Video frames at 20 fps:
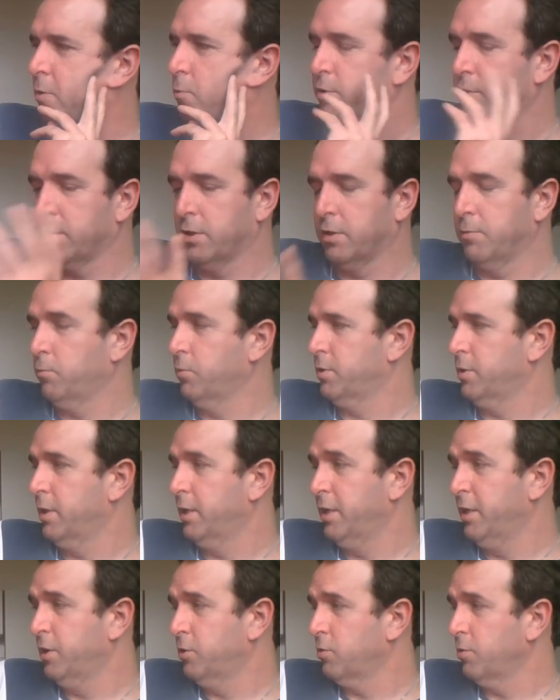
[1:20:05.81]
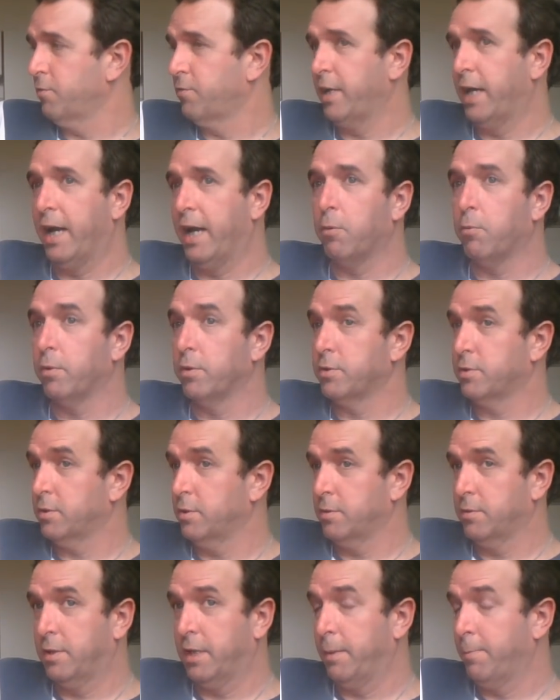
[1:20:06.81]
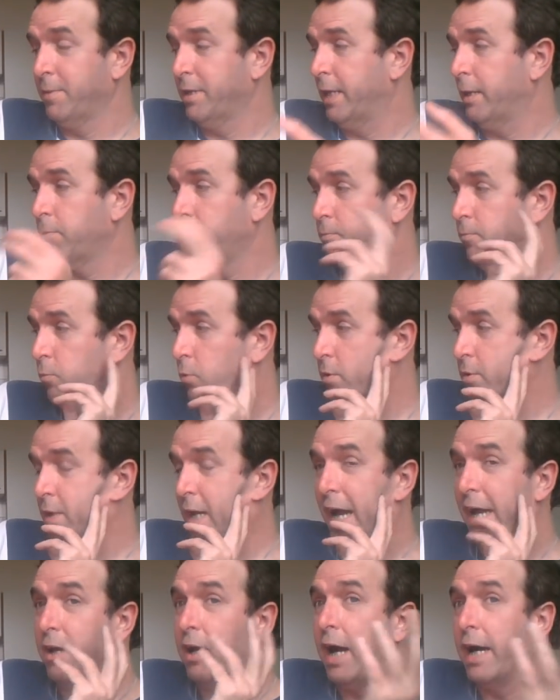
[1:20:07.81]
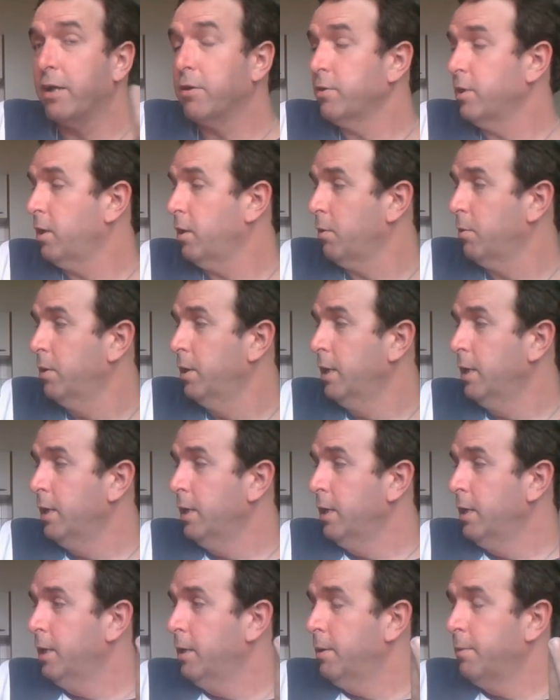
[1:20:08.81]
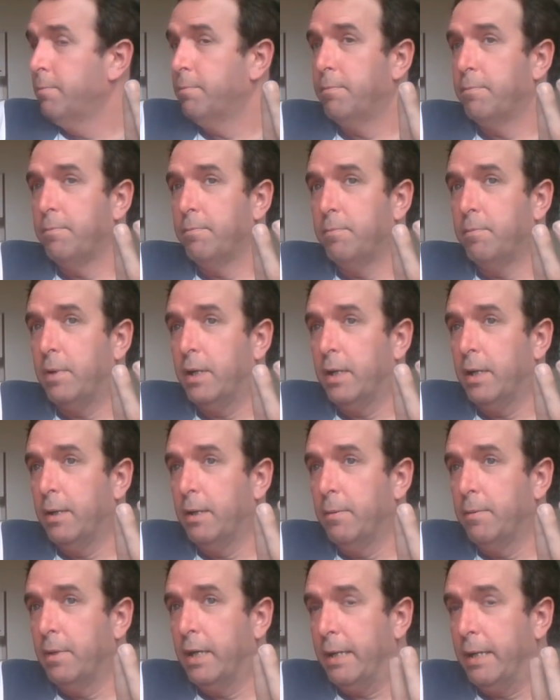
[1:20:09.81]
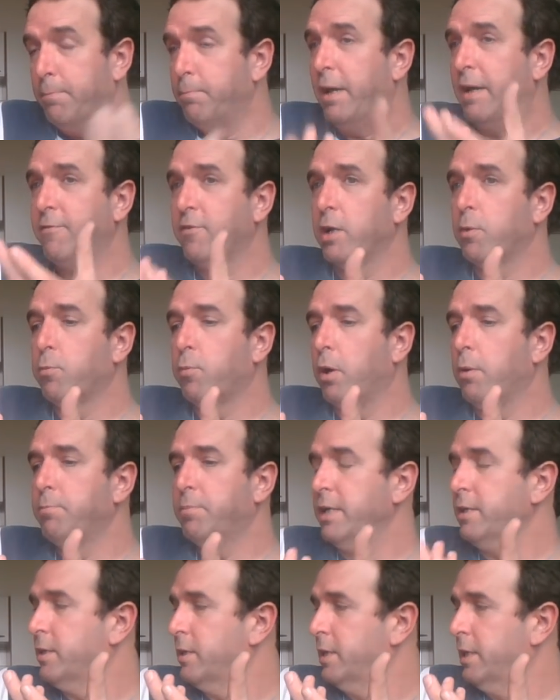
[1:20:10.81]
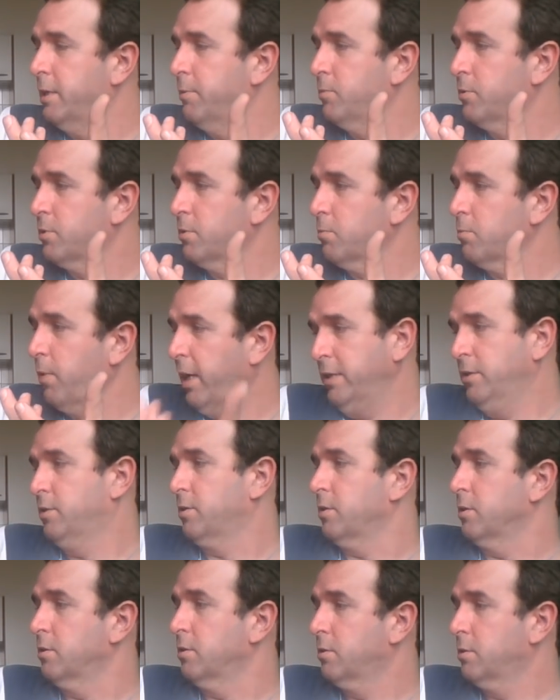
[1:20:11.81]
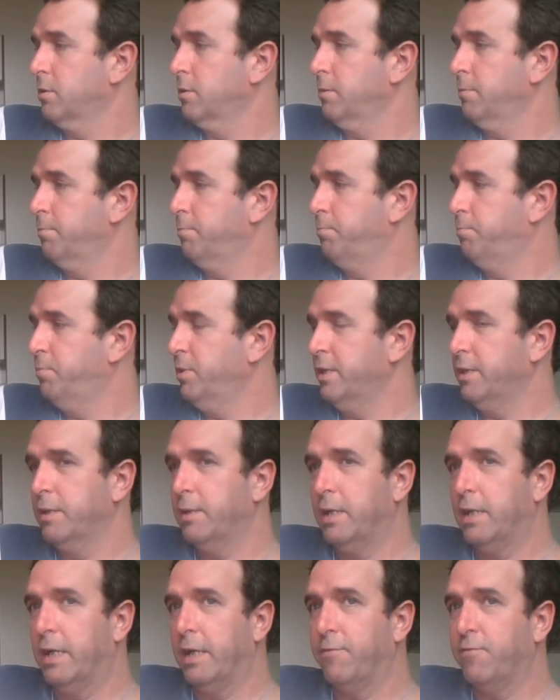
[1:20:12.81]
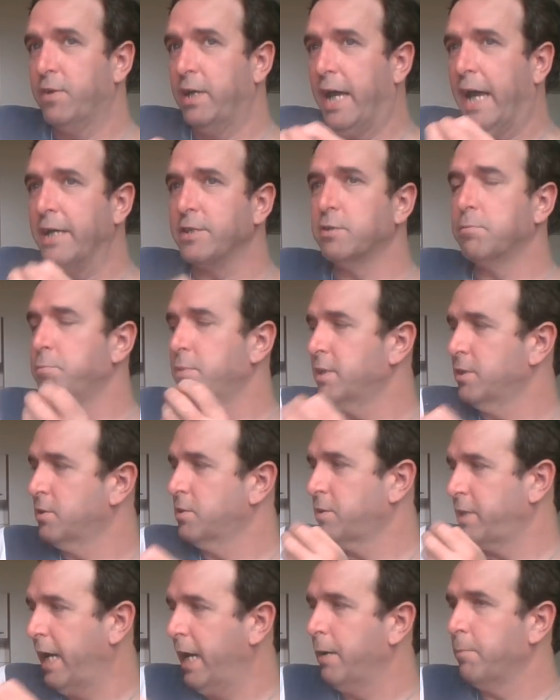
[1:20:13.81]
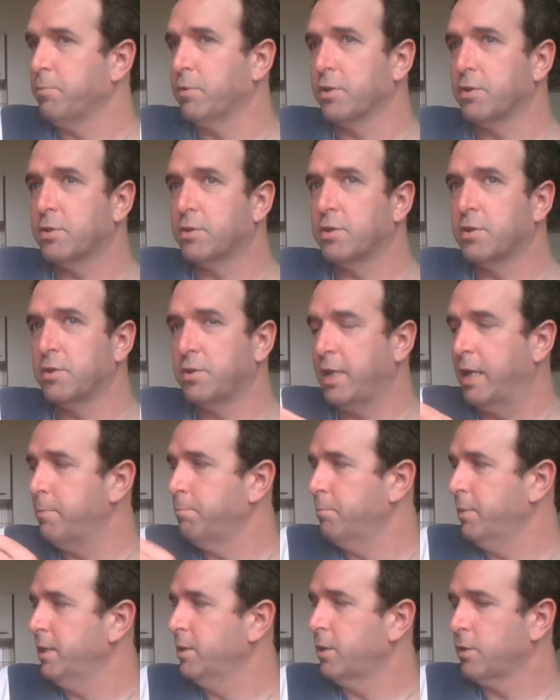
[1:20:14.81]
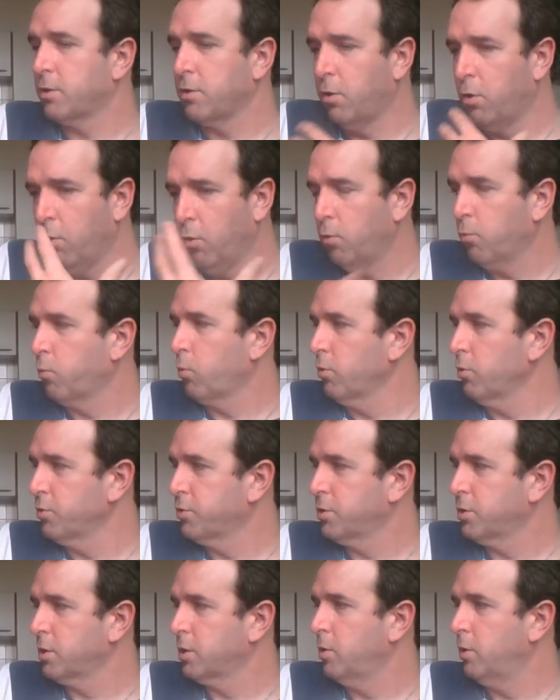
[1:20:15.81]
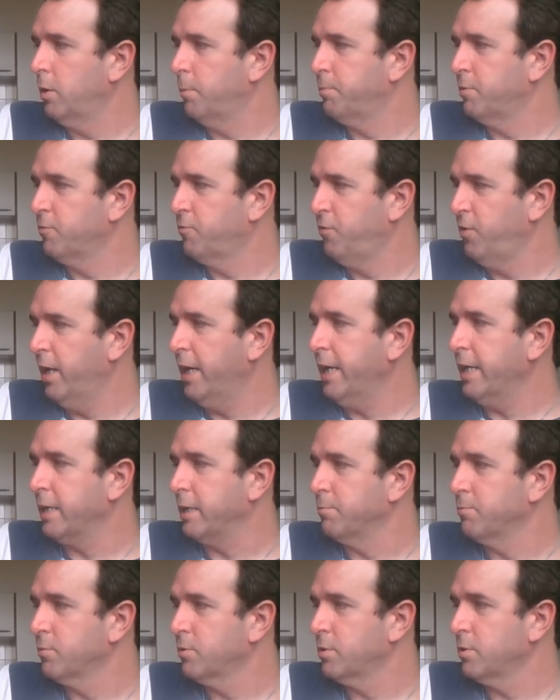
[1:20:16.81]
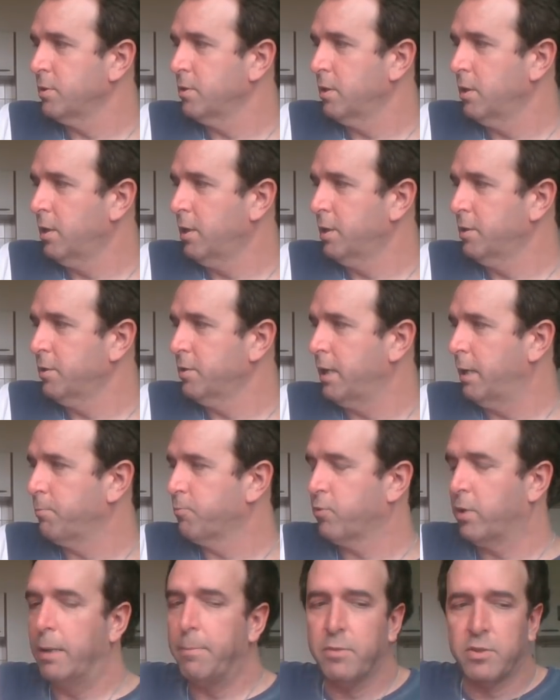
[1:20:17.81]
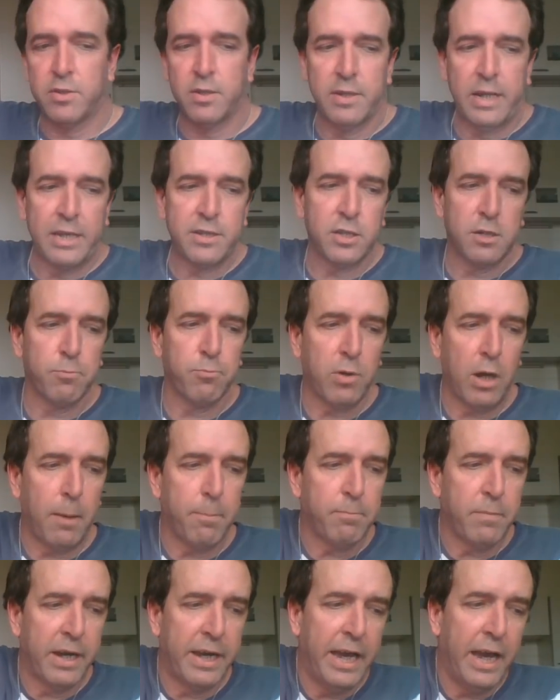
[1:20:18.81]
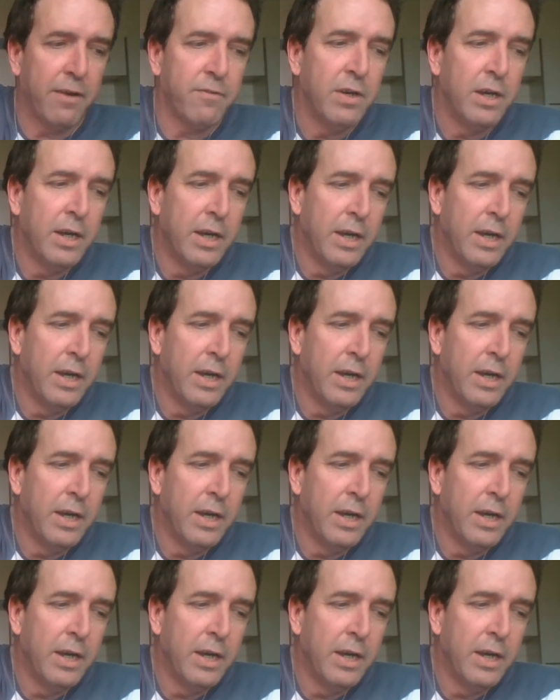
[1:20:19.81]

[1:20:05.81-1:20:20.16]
Was it an issue of that? Was it they worked? I don't know. It may very well be that he was a racist, but if it hasn't been established, does that mean that the whole world should go up in flames under that premise? And that's the problem I have.